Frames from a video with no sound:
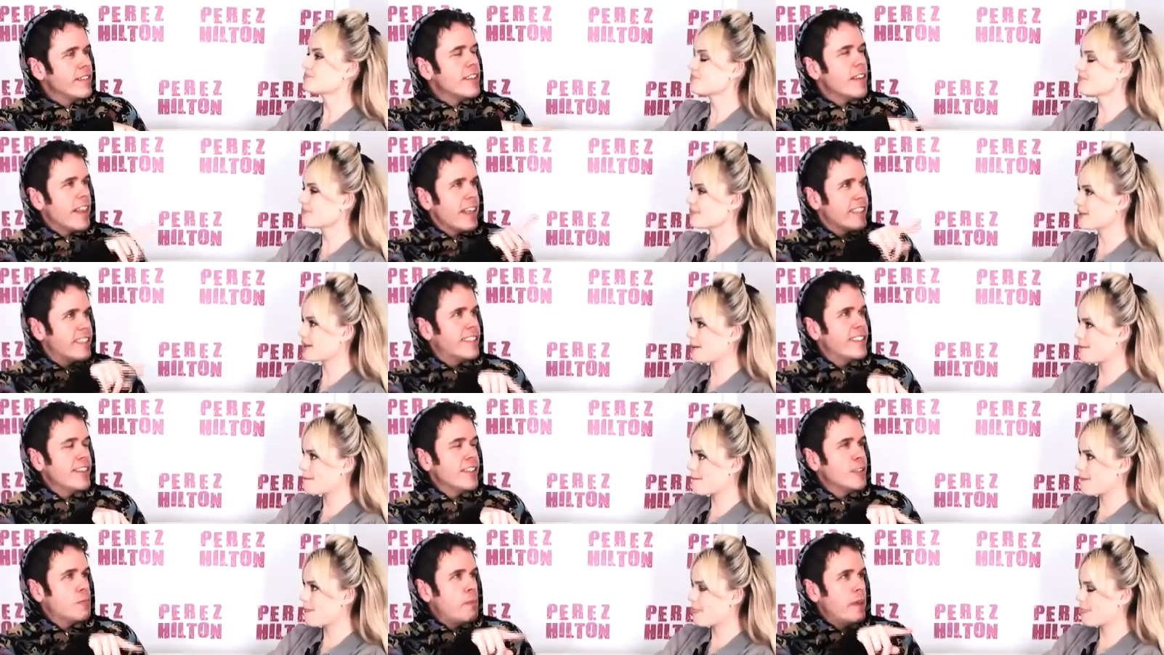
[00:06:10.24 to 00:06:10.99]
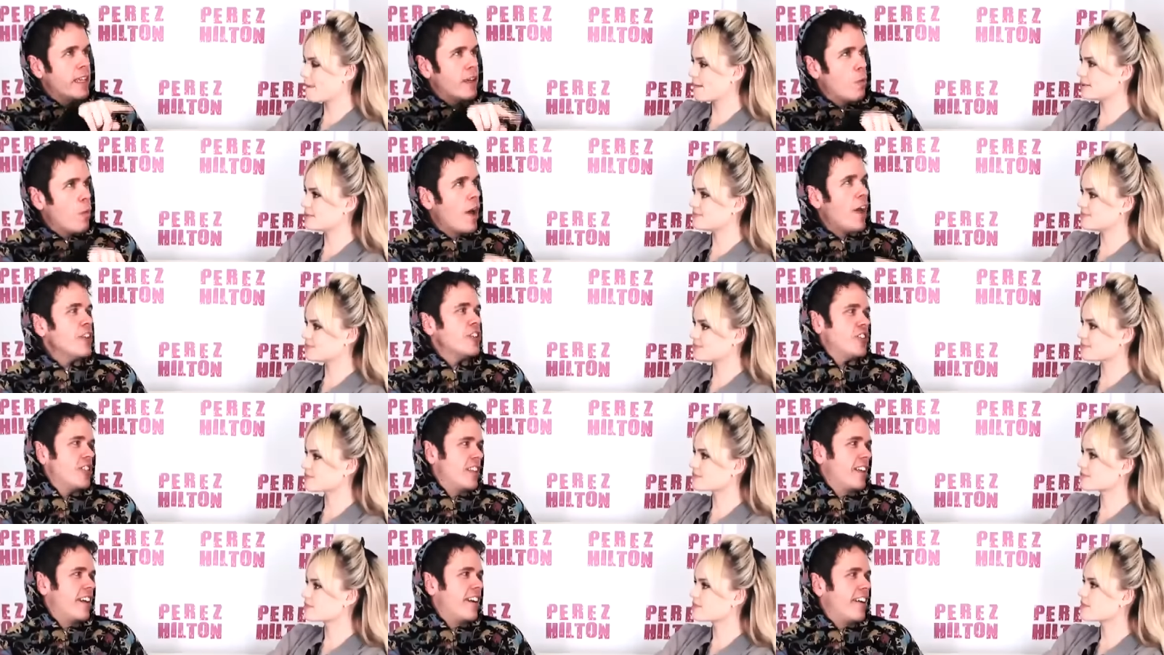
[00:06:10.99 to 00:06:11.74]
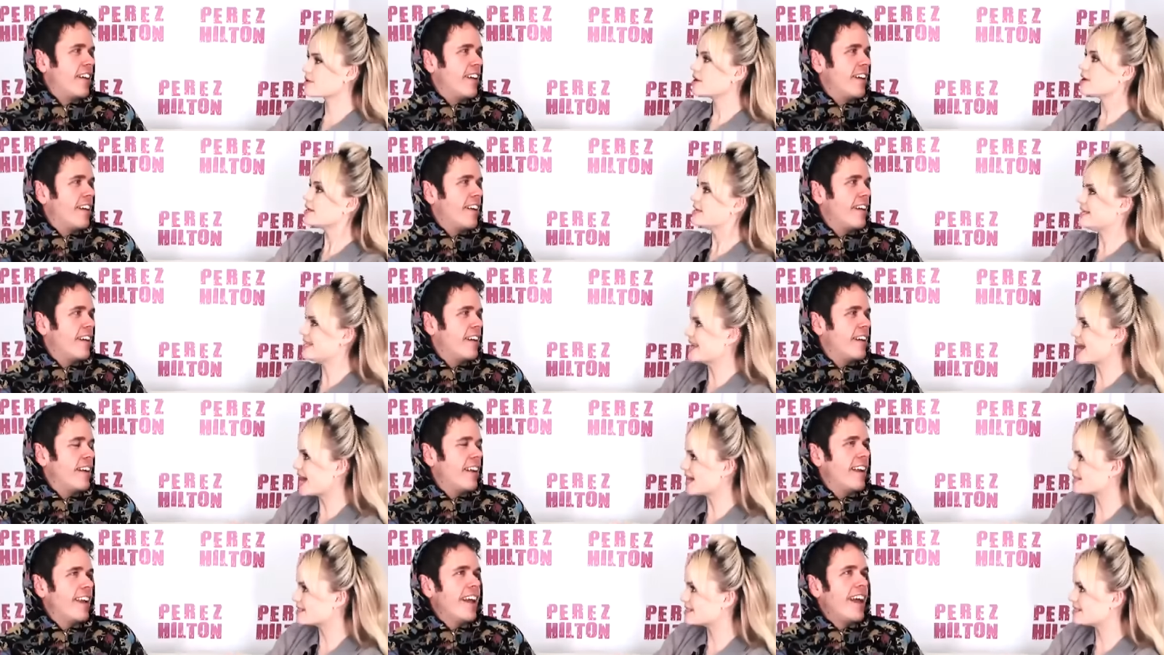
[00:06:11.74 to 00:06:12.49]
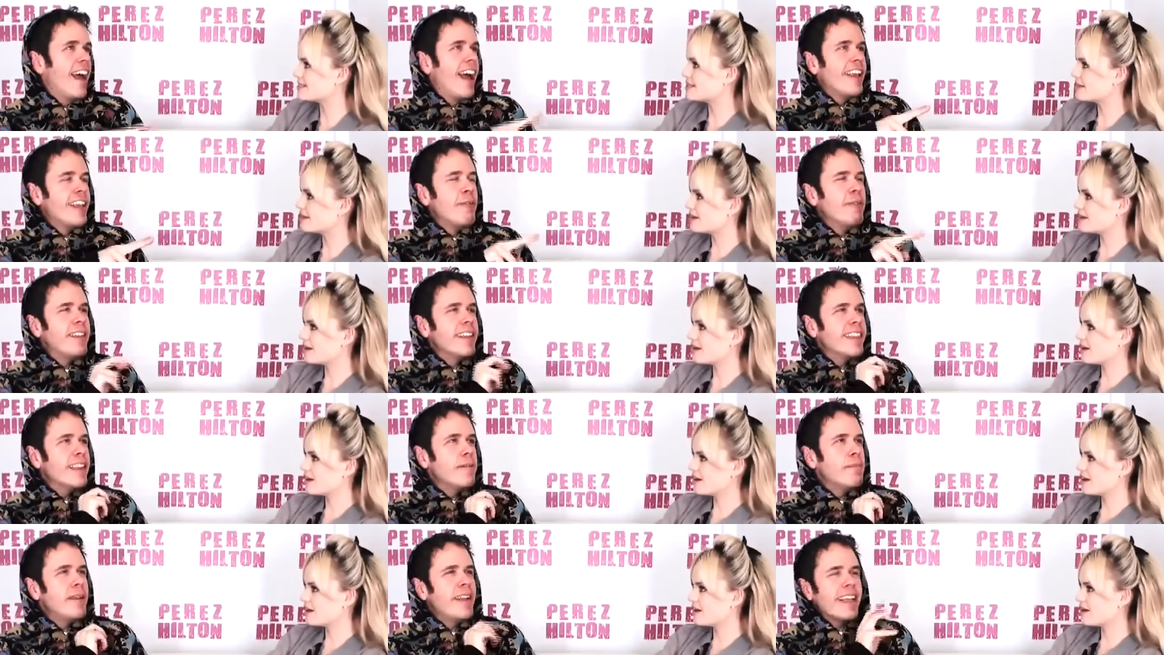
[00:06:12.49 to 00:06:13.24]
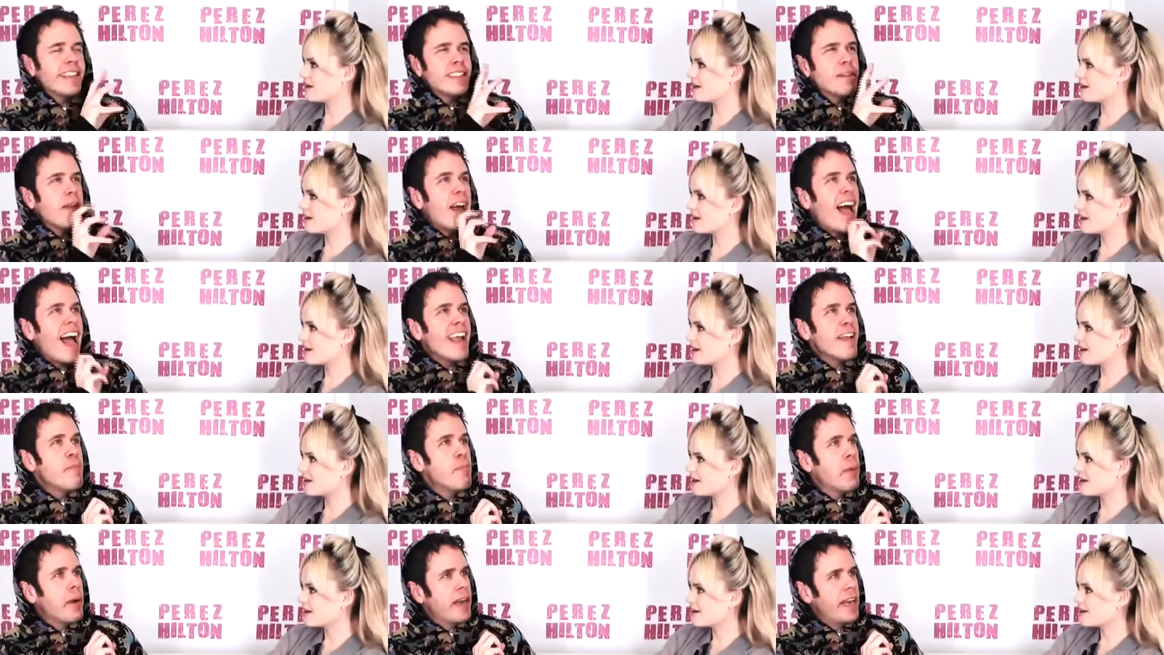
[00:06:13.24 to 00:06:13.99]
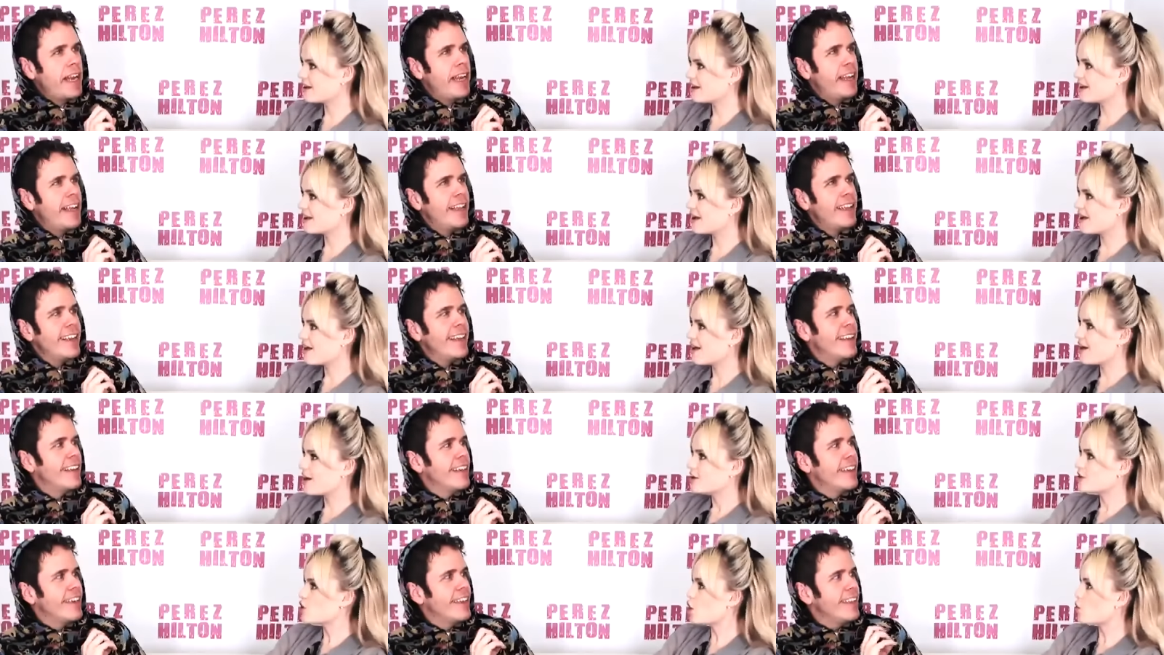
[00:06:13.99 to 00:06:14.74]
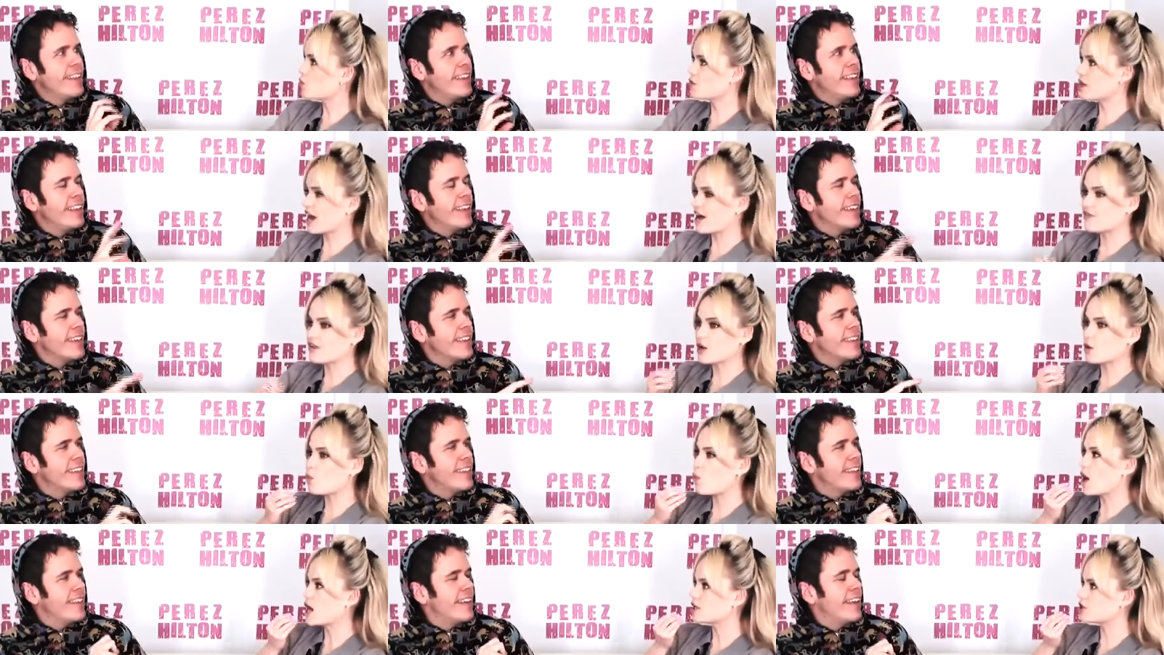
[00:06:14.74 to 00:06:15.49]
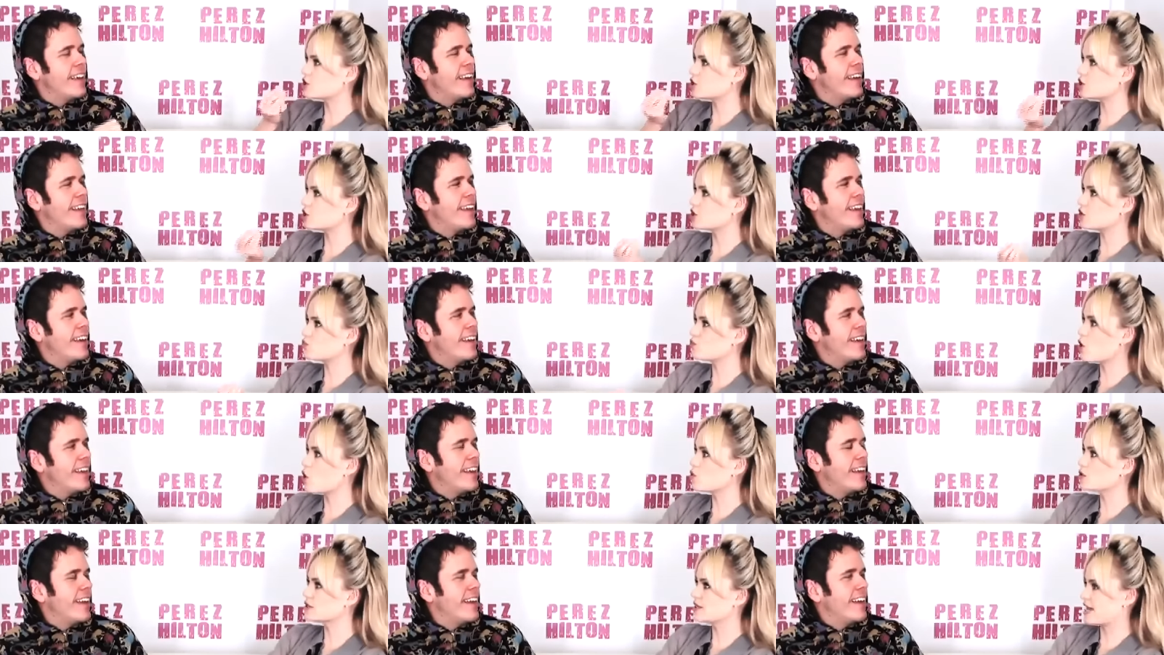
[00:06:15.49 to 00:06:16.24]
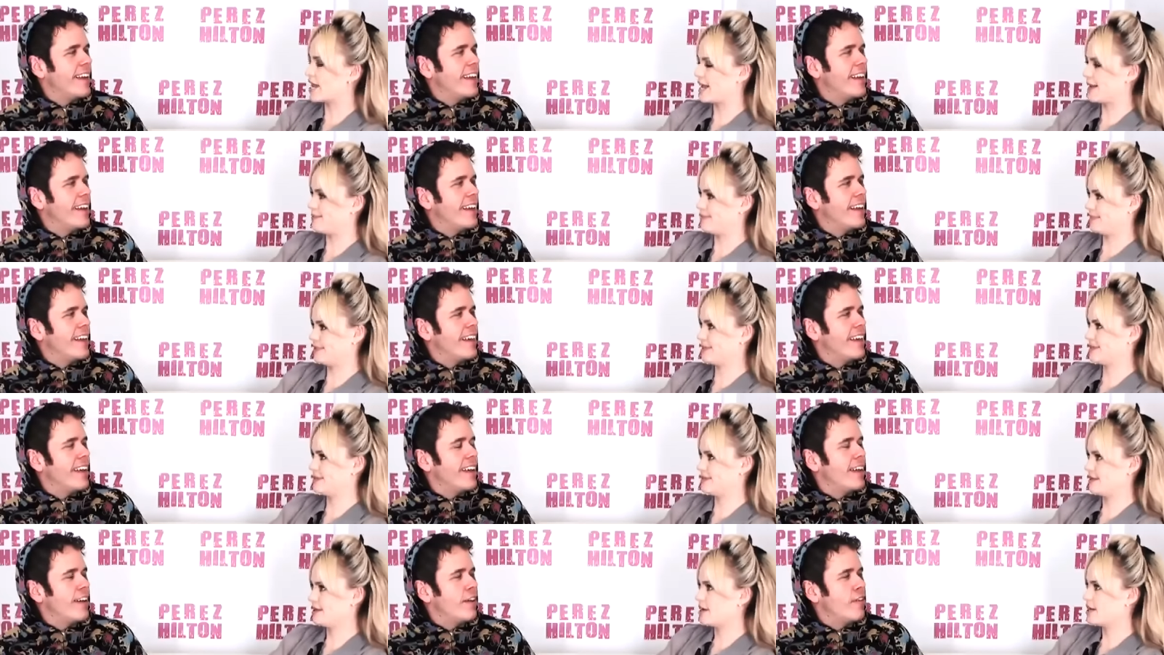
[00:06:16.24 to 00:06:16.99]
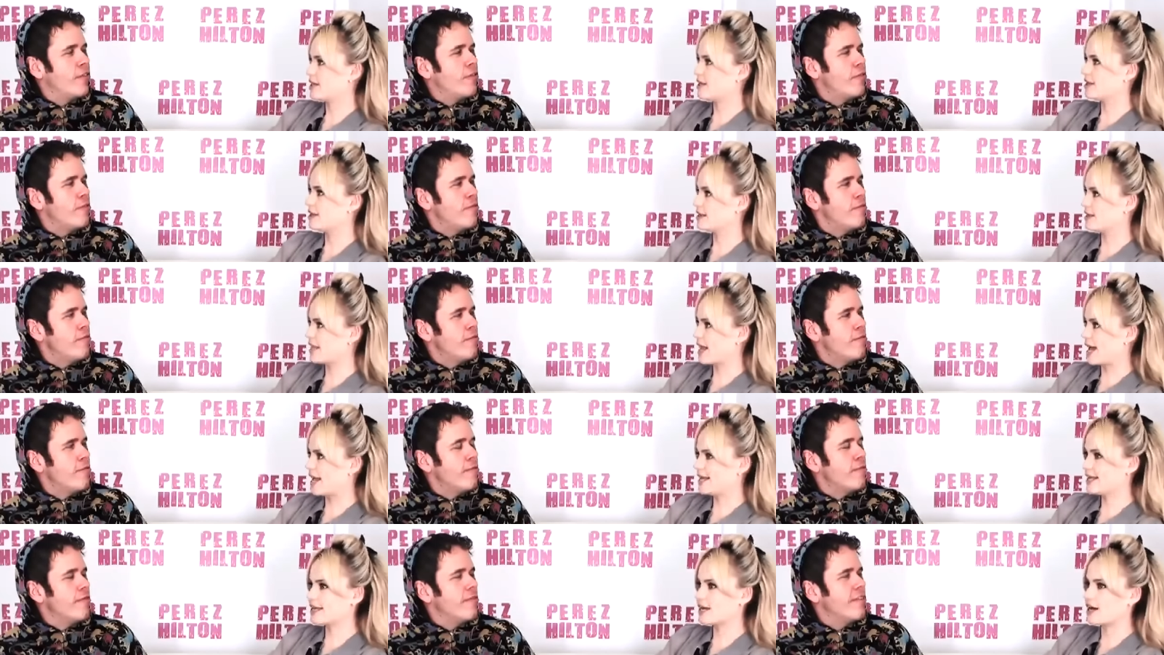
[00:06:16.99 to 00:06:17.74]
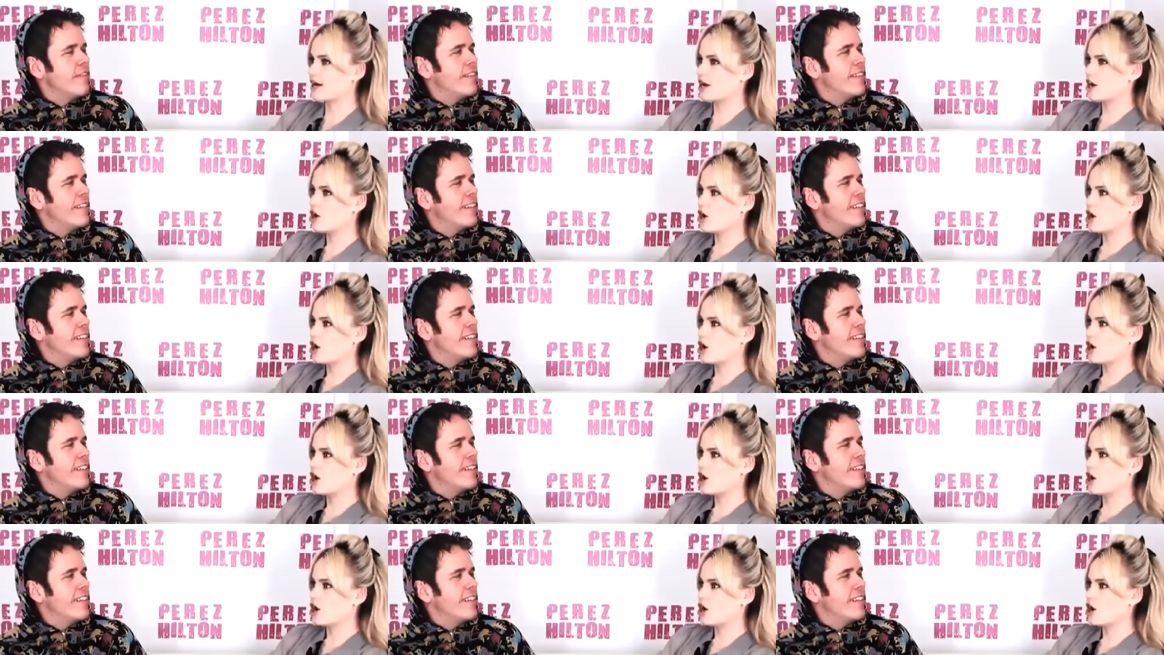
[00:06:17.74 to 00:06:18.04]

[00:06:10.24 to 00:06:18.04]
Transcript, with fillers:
Speaker 1: so they still speak Welsh there?
Speaker 2: Yes.
Speaker 1: You would think there'd be like some hybrid.
Speaker 2: No, they have like Welsh road names. Ooh. Like uh,